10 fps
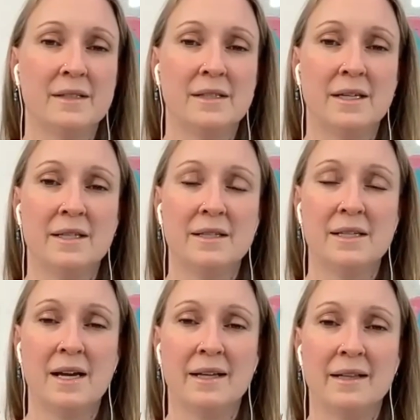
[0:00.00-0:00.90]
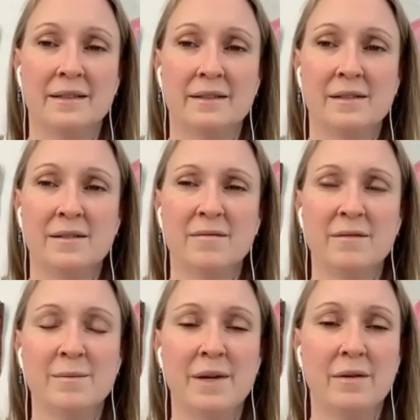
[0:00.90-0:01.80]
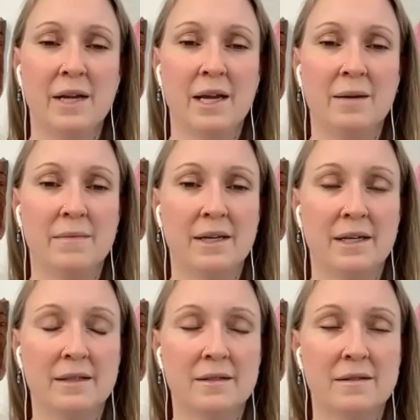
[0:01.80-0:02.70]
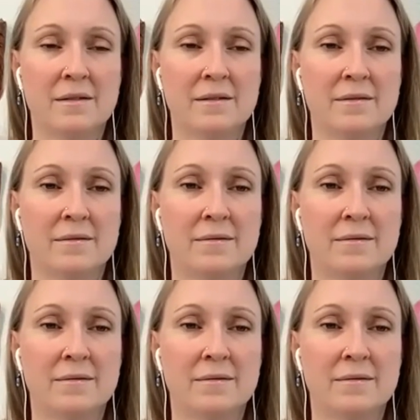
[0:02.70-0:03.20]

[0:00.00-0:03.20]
sit in silence for about 8 minutes,